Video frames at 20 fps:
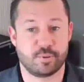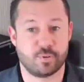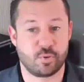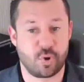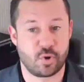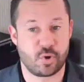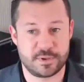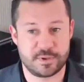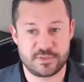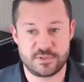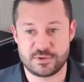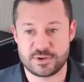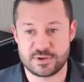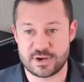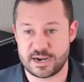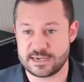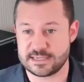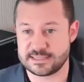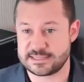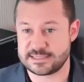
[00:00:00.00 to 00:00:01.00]
Employment in the
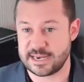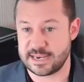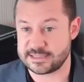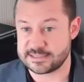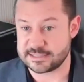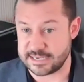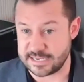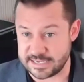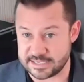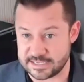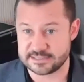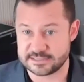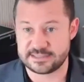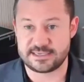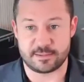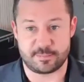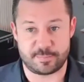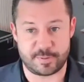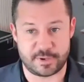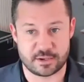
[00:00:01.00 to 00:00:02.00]
United States is
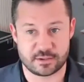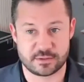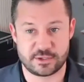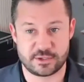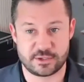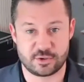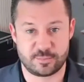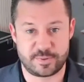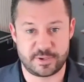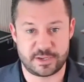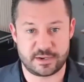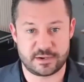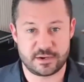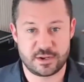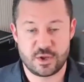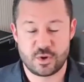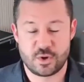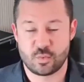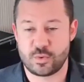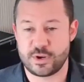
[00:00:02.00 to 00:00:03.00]
dipping a little
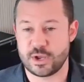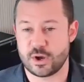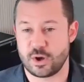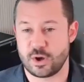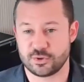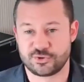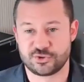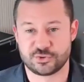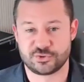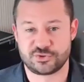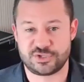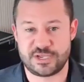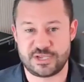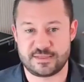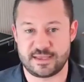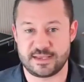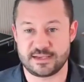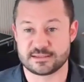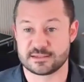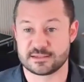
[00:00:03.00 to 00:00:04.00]
bit. We also see
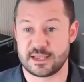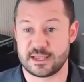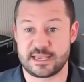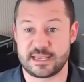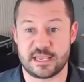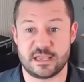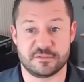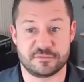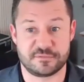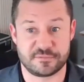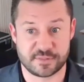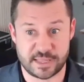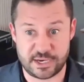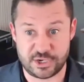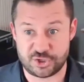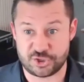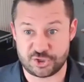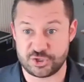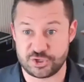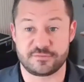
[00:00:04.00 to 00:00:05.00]
things like
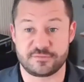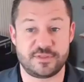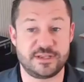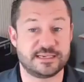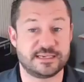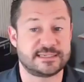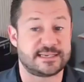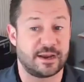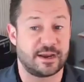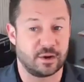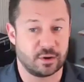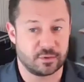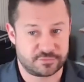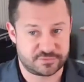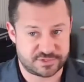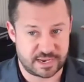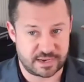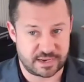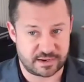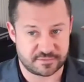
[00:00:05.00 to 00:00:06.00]
inflation. If these tariffs
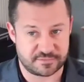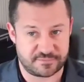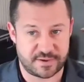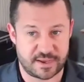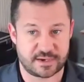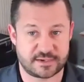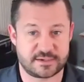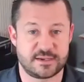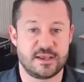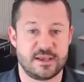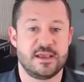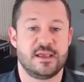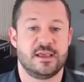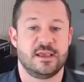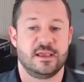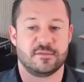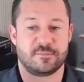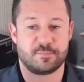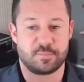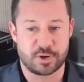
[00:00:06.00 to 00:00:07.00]
take effect,
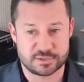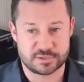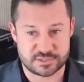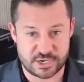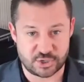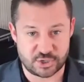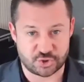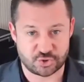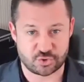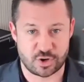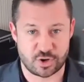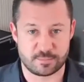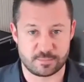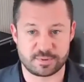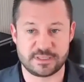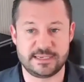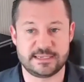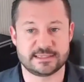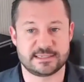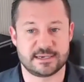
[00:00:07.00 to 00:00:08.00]
if President Trump
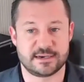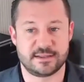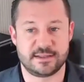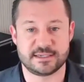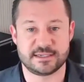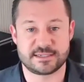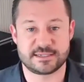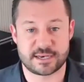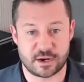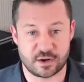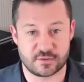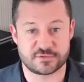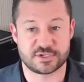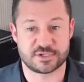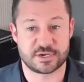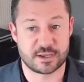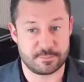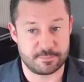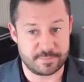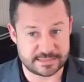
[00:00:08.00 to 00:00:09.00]
leans into these tariffs
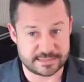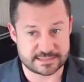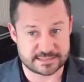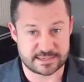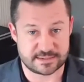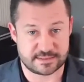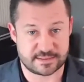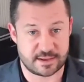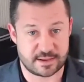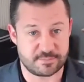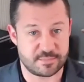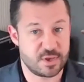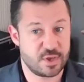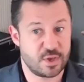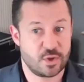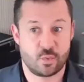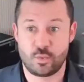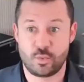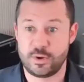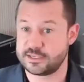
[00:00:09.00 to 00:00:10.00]
and commits to them,
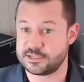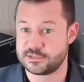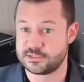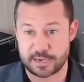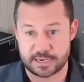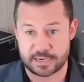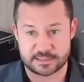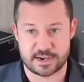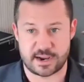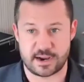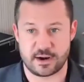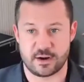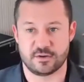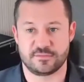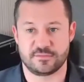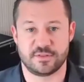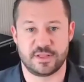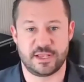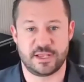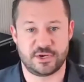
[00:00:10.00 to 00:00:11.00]
we expect higher
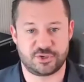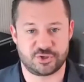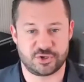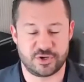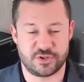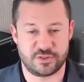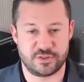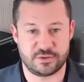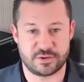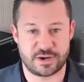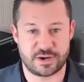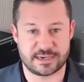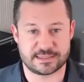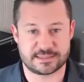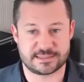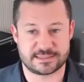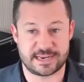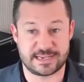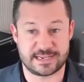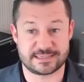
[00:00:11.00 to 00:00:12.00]
inflation in the
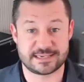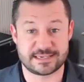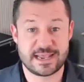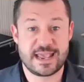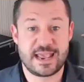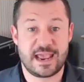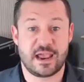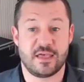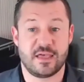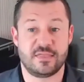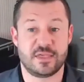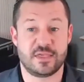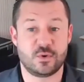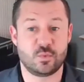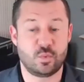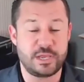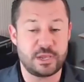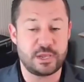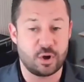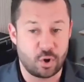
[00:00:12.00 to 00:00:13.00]
United States. And
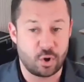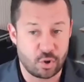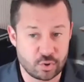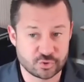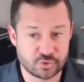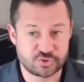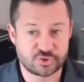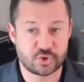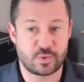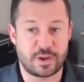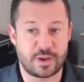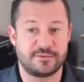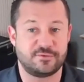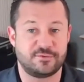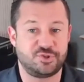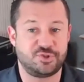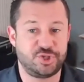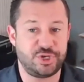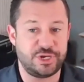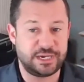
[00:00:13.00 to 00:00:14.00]
then we also
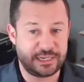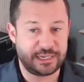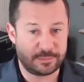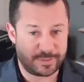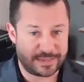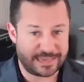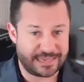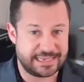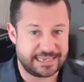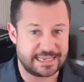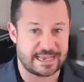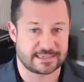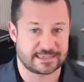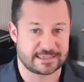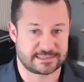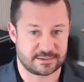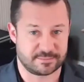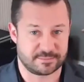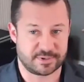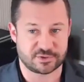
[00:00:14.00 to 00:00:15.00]
have GDP
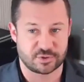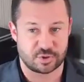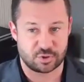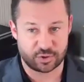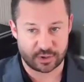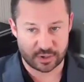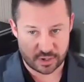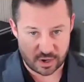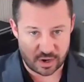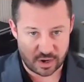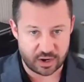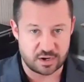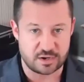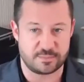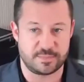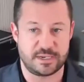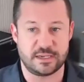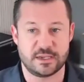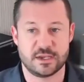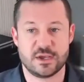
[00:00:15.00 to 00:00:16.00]
estimates, our
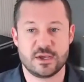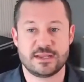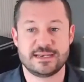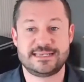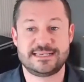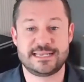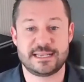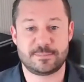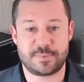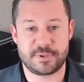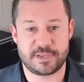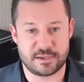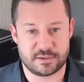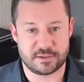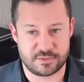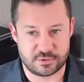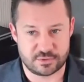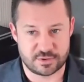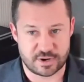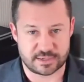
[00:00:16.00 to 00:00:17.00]
economy dipping
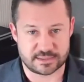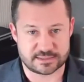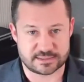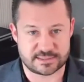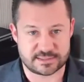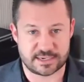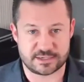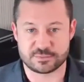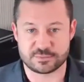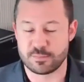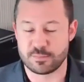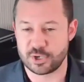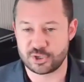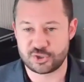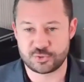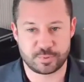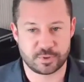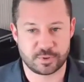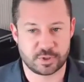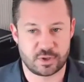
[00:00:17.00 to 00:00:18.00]
in the United States
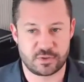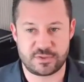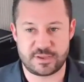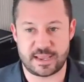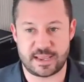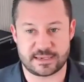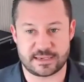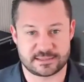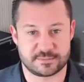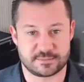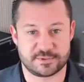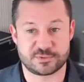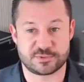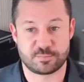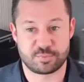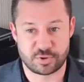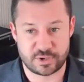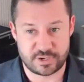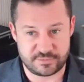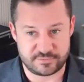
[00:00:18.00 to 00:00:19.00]
much below the estimates
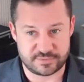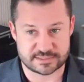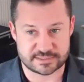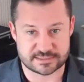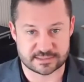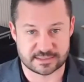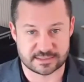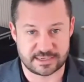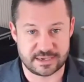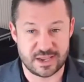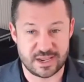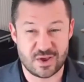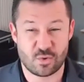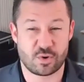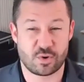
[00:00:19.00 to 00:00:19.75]
previously.